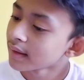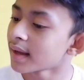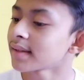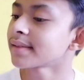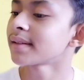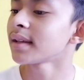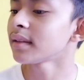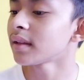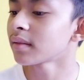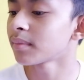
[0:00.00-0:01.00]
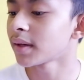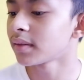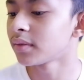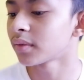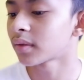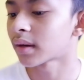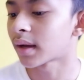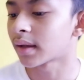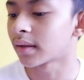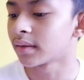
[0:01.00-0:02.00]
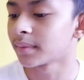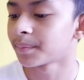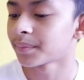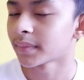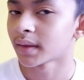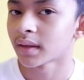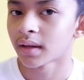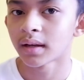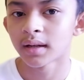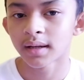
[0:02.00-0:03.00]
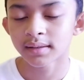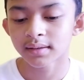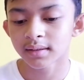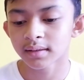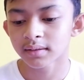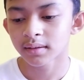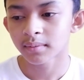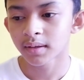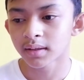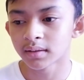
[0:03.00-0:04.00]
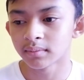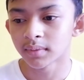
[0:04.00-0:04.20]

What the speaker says: Last thing that made you cry. Last thing that I made...